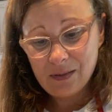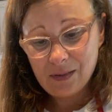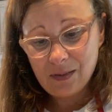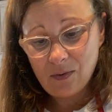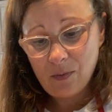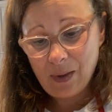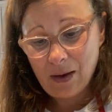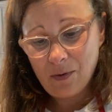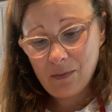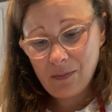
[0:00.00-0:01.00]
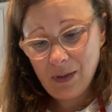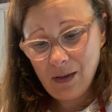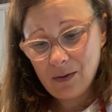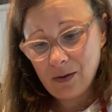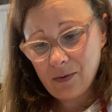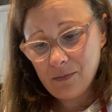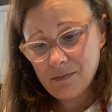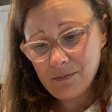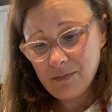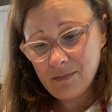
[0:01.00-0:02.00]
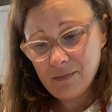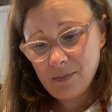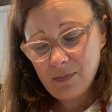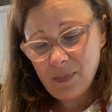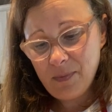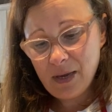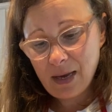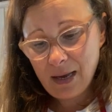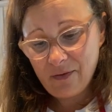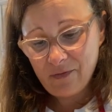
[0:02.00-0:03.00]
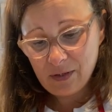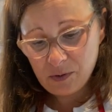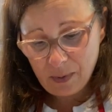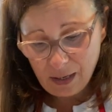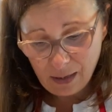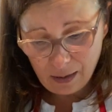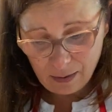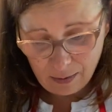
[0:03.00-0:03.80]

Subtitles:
So about, I don't know, maybe a 1/2 inch big.